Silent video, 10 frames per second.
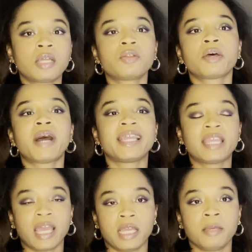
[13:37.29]
Although I
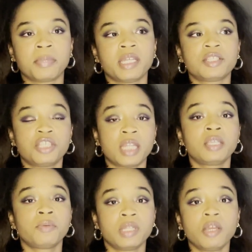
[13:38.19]
get it, but it's
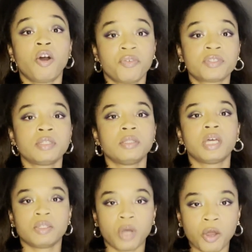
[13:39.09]
genuinely often
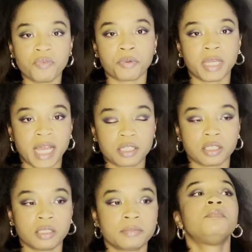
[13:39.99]
an
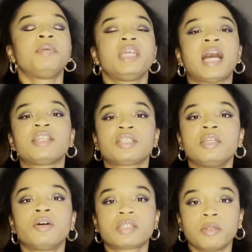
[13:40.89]
overreaction. But it actually
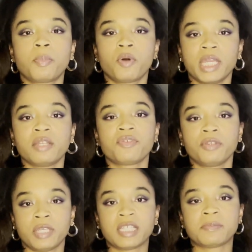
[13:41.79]
got to the point a few
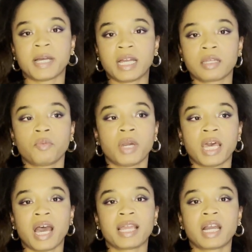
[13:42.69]
years back
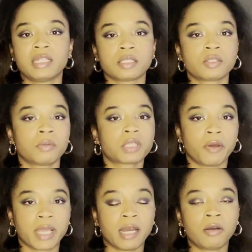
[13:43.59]
where I kind of stopped
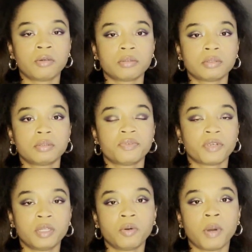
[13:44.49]
going out for
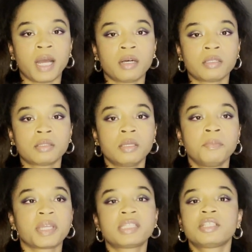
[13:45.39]
a little while
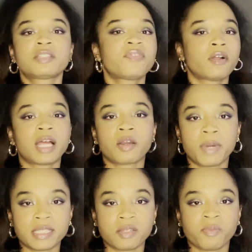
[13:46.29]
because it just felt like a
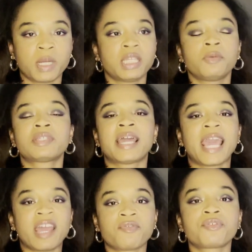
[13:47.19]
waste of money. It was like
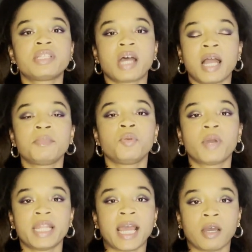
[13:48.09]
every time you
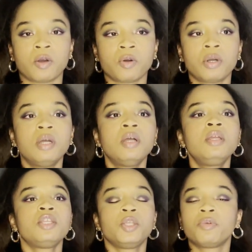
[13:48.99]
went out,
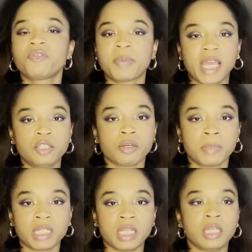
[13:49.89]
you would have paid your
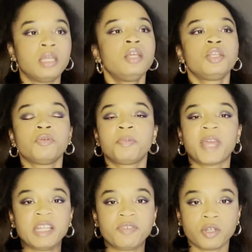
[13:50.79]
money, you would have
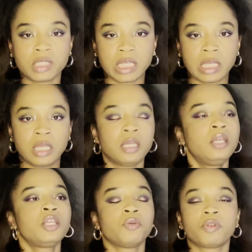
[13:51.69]
paid for your ticket,
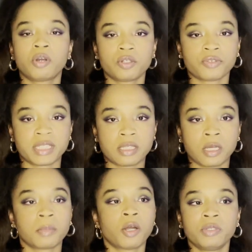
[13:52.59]
you would have got dressed
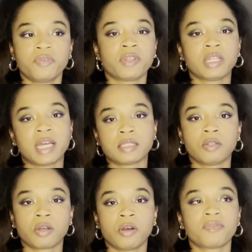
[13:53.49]
up only for the night to
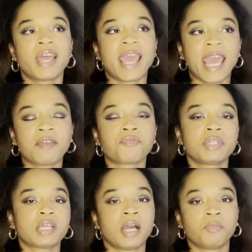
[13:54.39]
lock off. Every
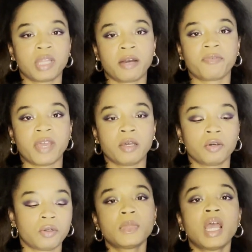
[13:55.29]
time without
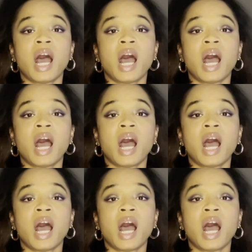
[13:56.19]
fail.